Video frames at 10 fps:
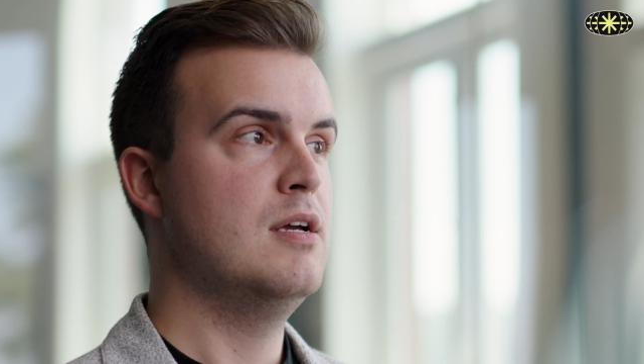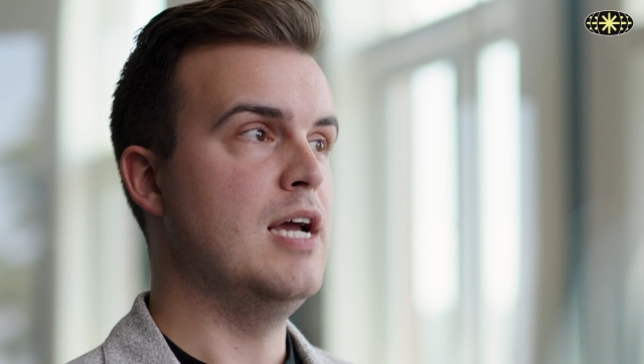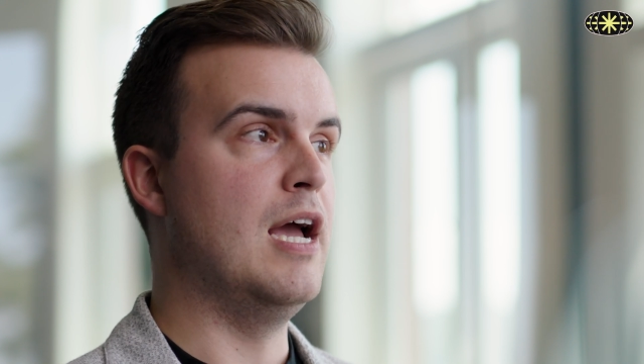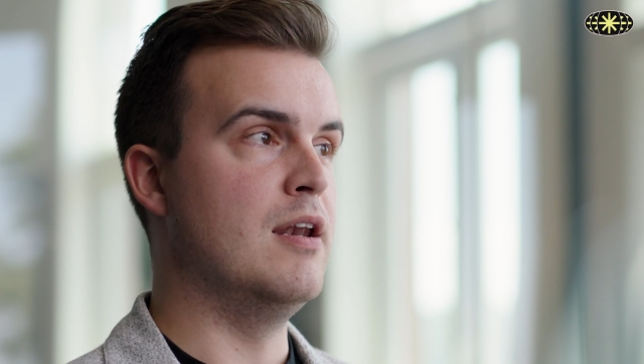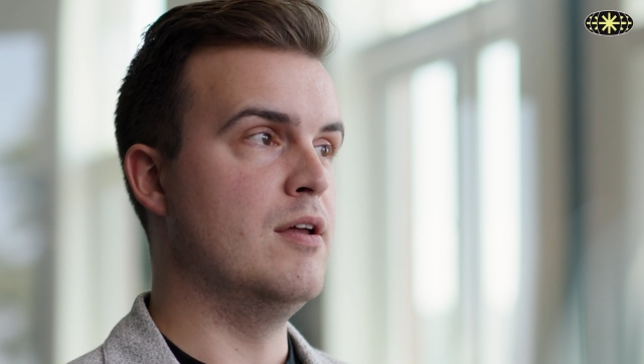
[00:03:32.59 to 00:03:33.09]

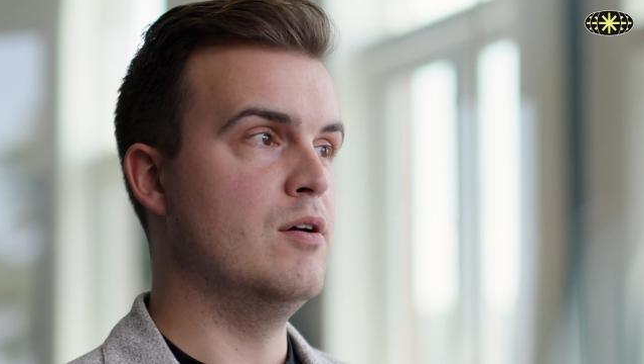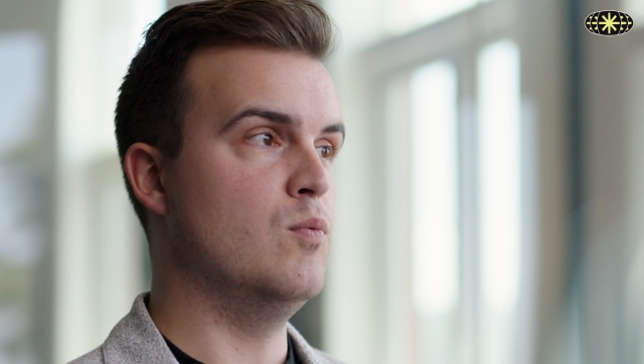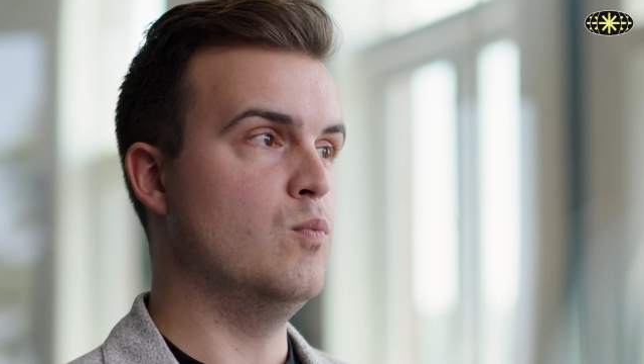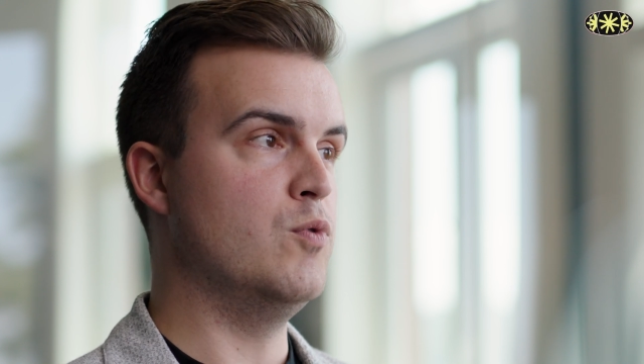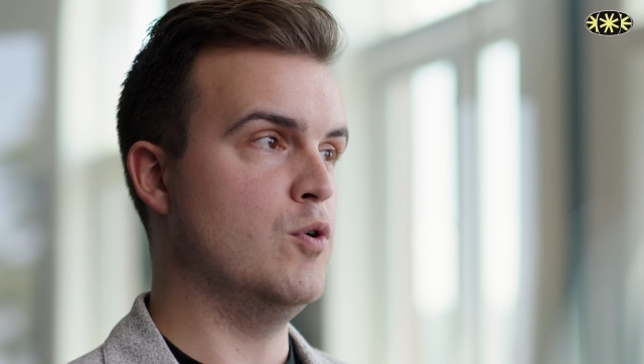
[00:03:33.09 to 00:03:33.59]
And
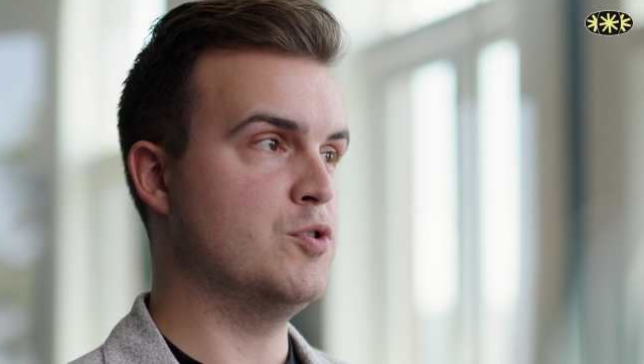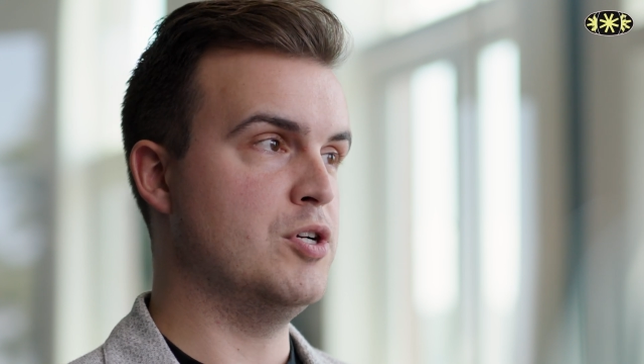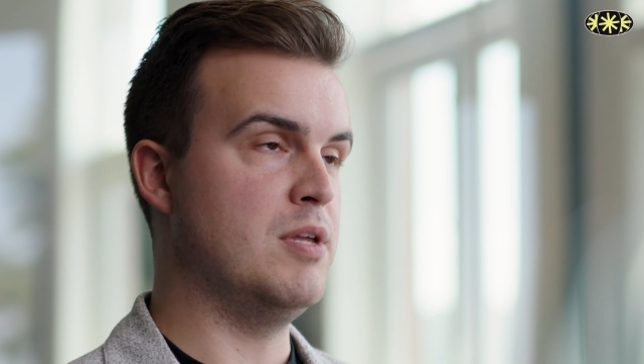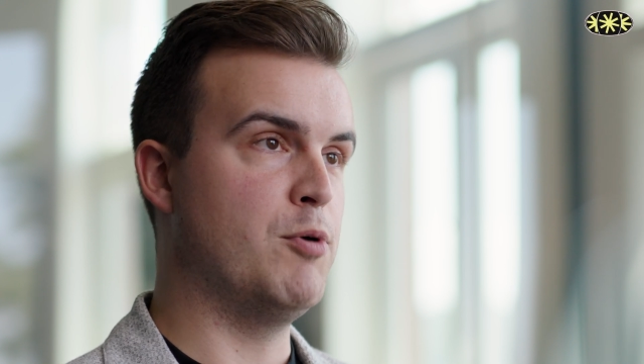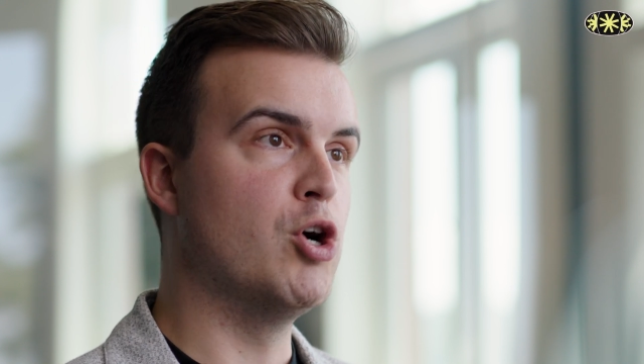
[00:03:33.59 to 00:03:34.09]
those
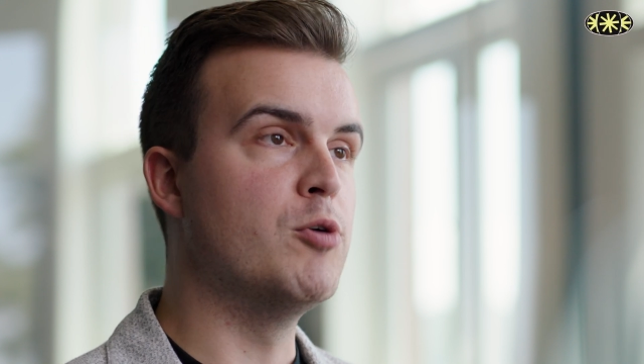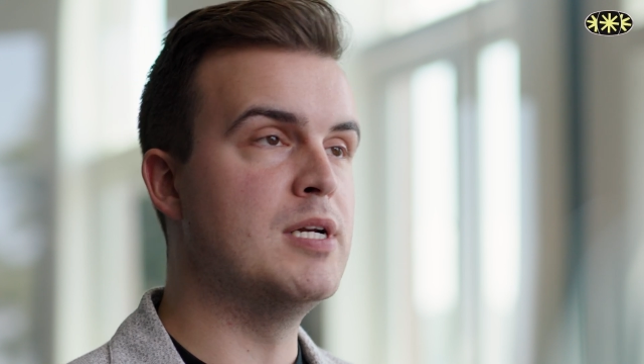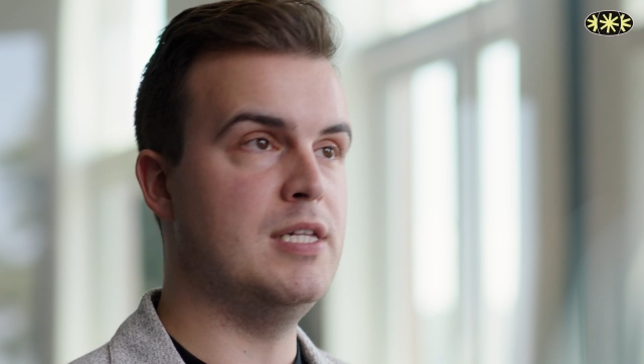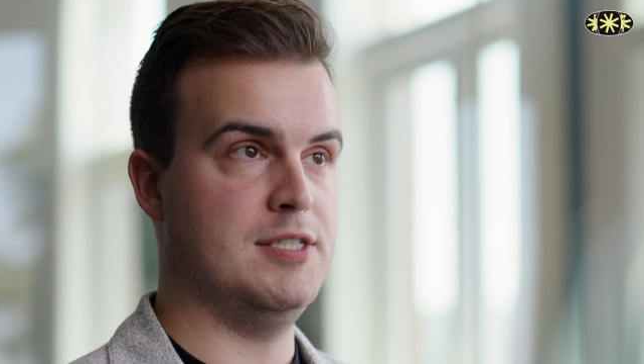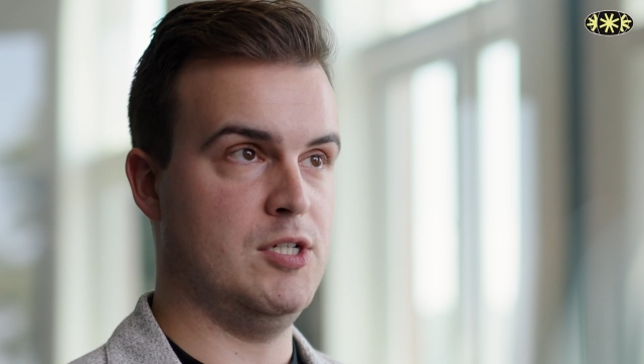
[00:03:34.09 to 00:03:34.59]
are the
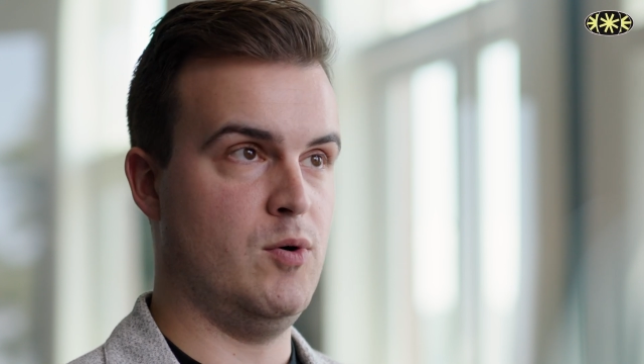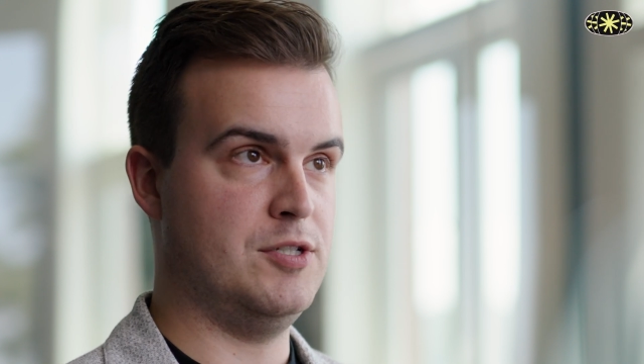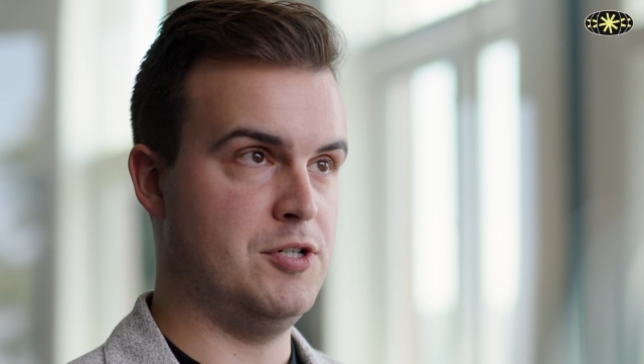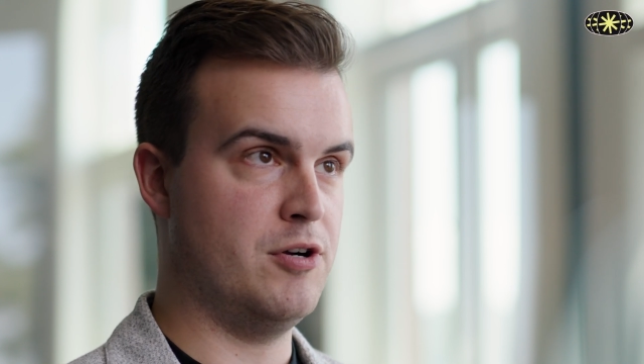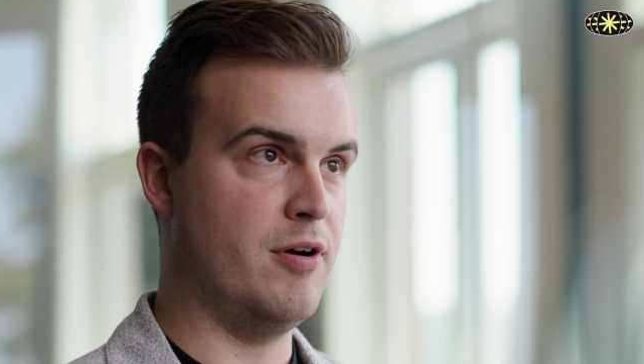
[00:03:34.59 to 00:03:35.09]
permanently
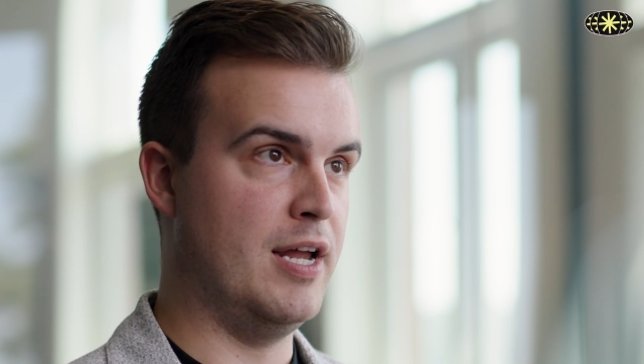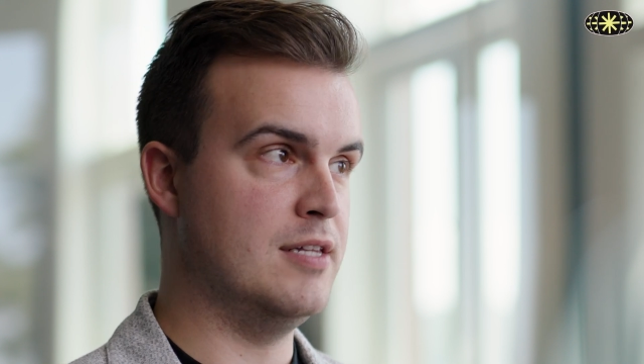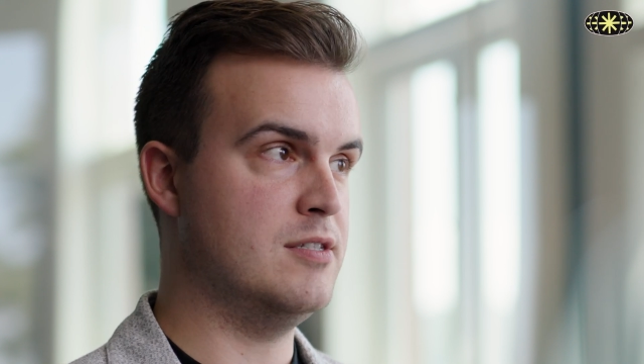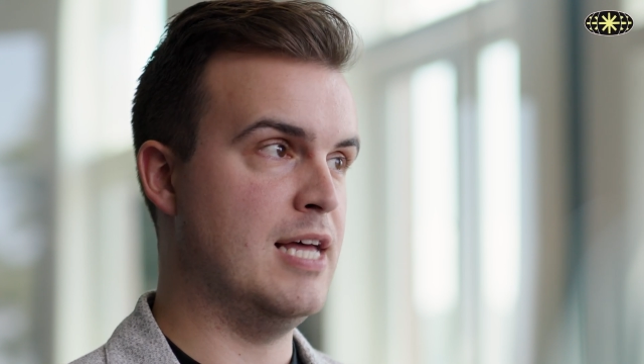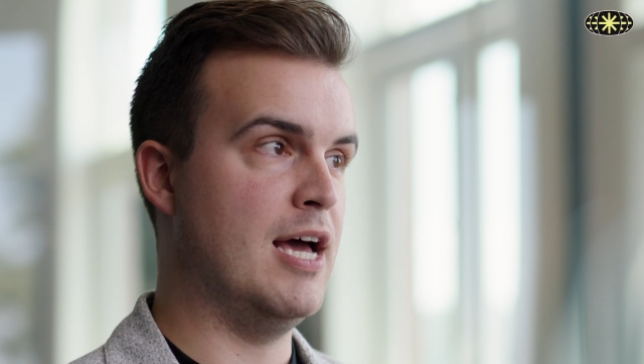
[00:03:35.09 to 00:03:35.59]
sequestered
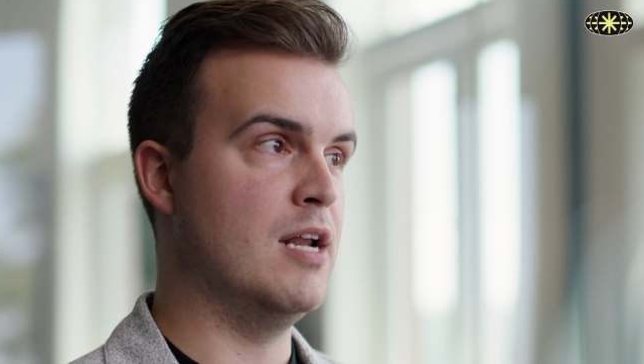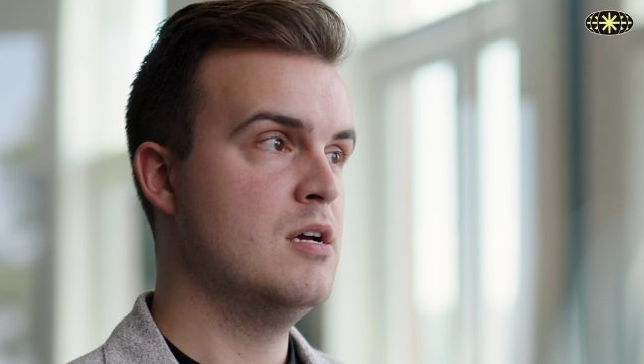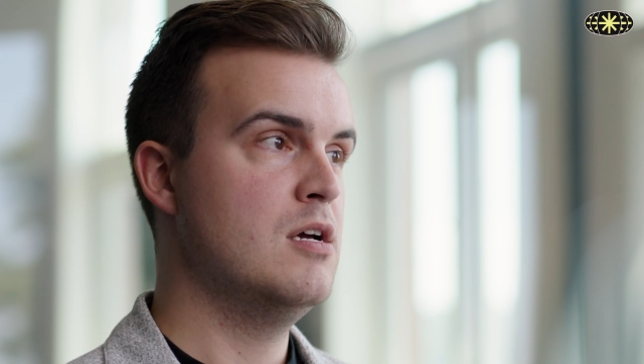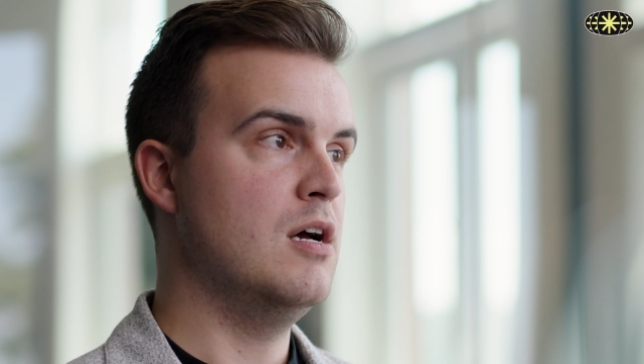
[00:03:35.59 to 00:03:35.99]
credits that